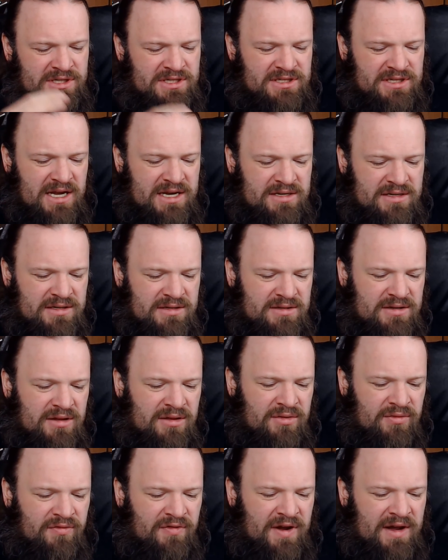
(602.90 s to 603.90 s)
stated
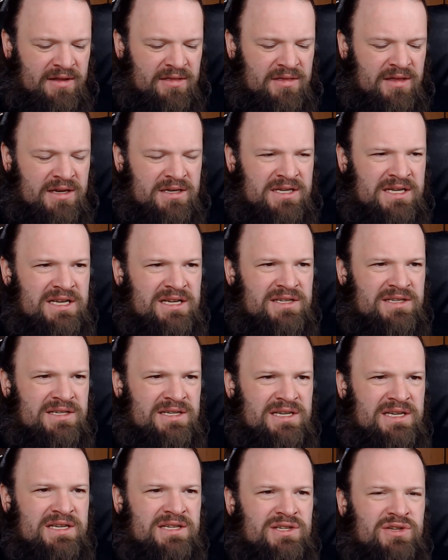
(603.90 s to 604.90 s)
the fact that he
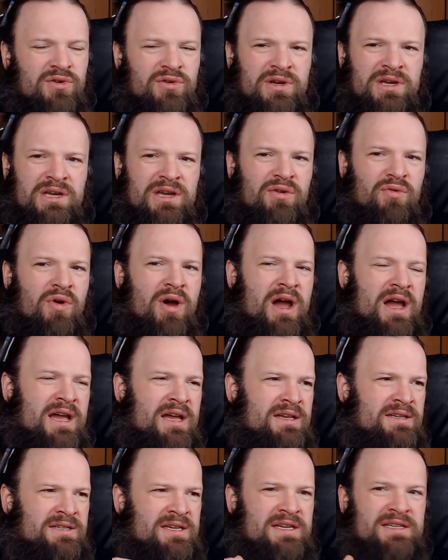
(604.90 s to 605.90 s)
sees Yukihira
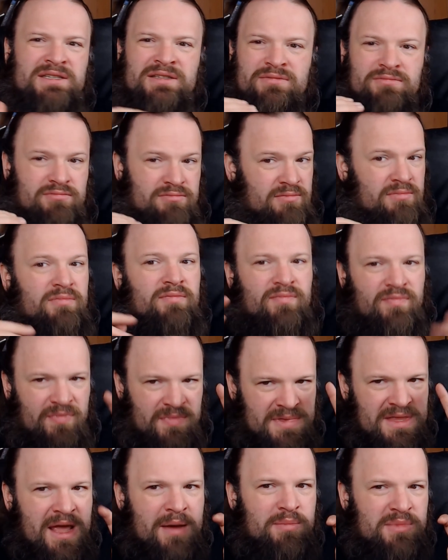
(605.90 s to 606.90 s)
as his
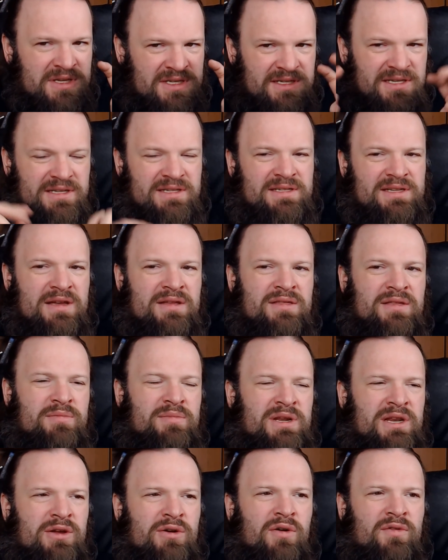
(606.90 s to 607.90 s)
nemesis, in the
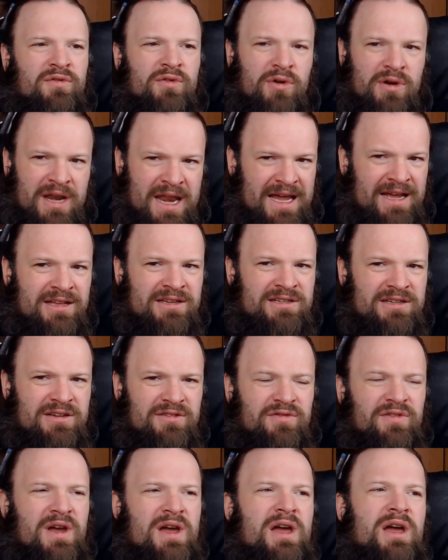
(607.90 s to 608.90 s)
meaning of not
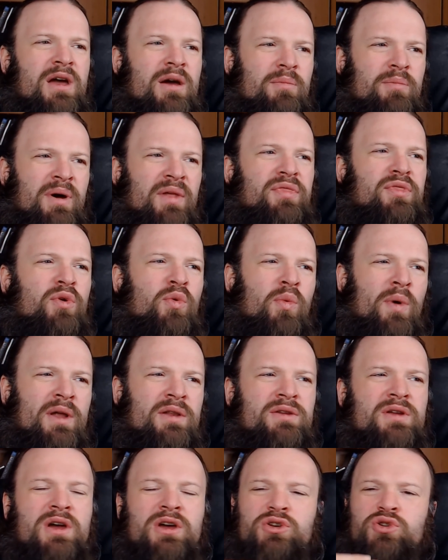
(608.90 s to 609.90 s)
negative, but the
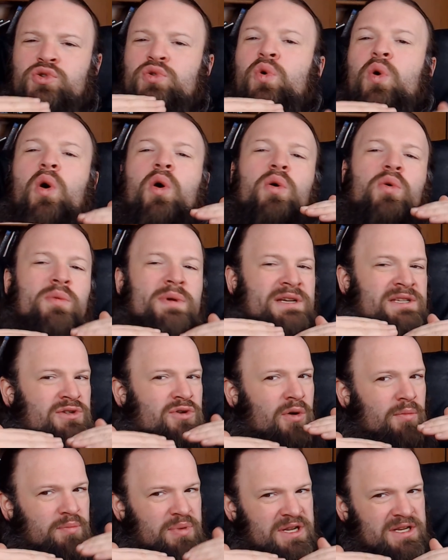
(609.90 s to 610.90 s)
one to always
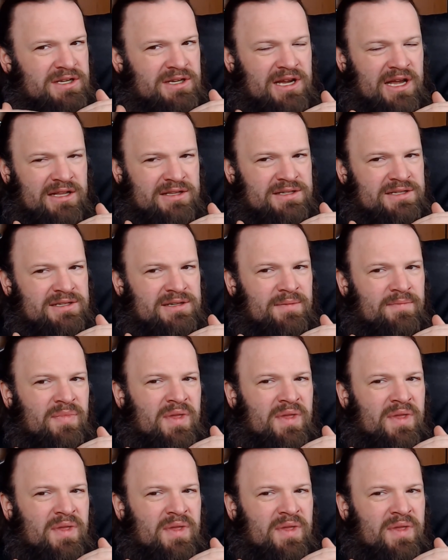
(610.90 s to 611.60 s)
compete against,